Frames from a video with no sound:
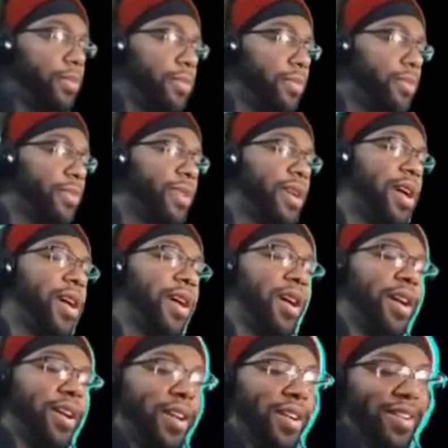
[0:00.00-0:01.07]

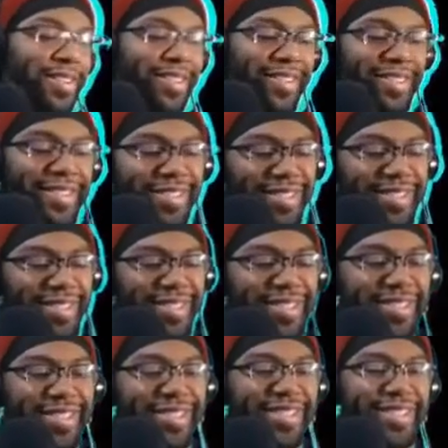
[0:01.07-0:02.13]

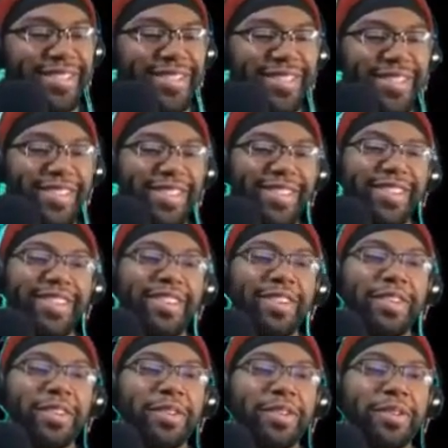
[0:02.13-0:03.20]

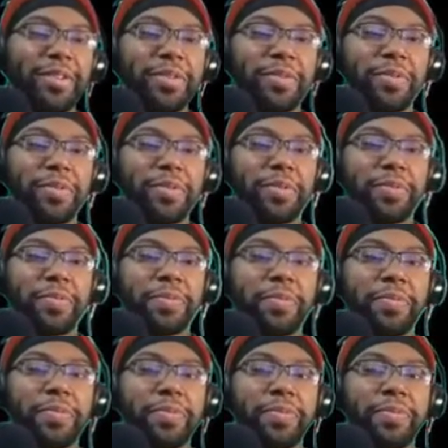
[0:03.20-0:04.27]

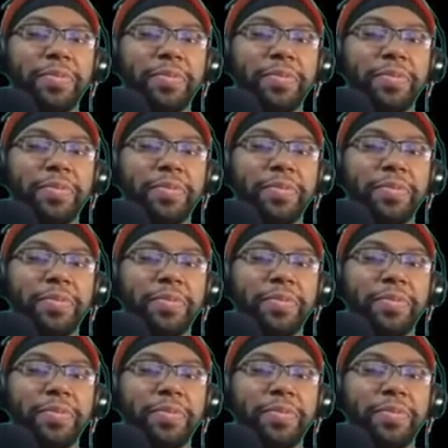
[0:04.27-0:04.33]
[no speech]